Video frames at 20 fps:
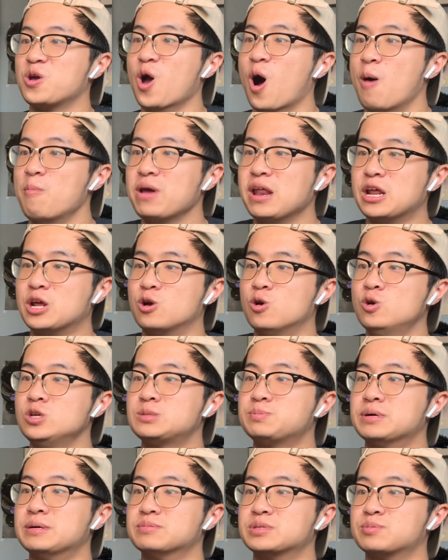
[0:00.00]
Yo, I'm getting
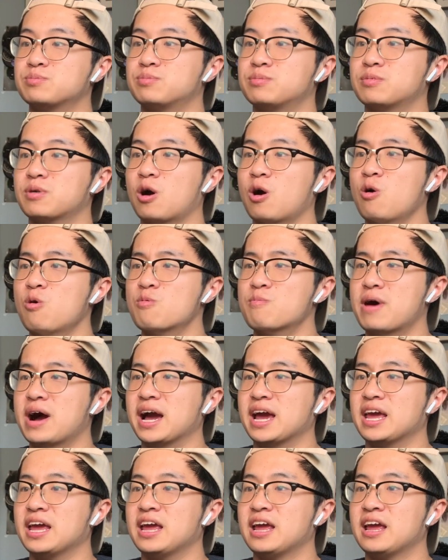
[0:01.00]
goosebumps. Oh my.
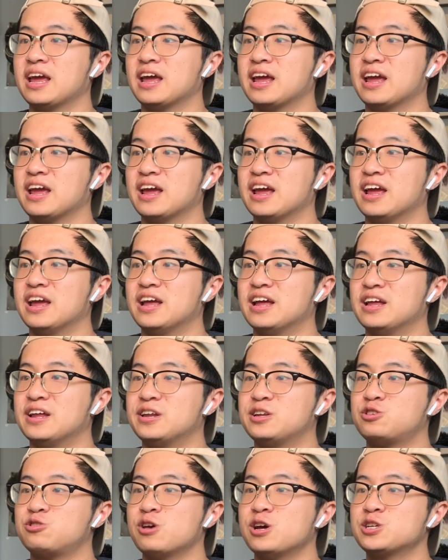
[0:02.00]

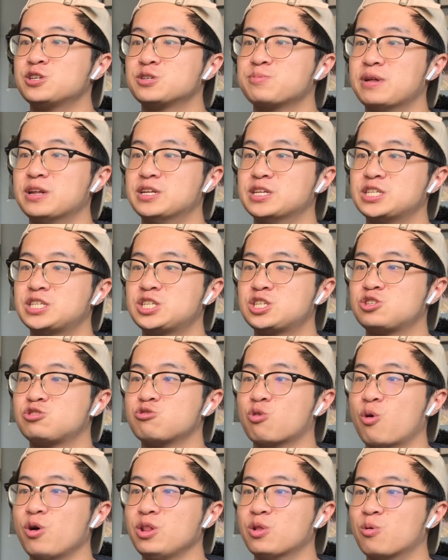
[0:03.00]
Treasure is about to
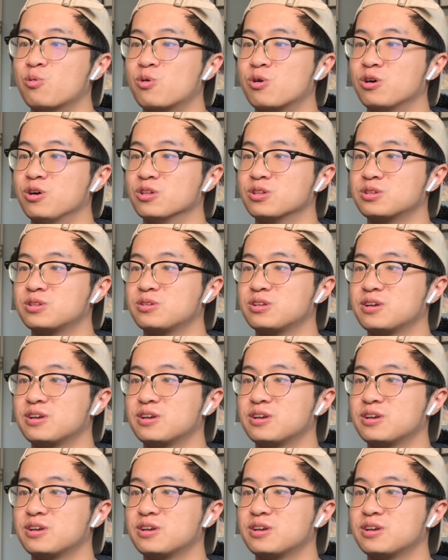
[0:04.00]
destroy the world.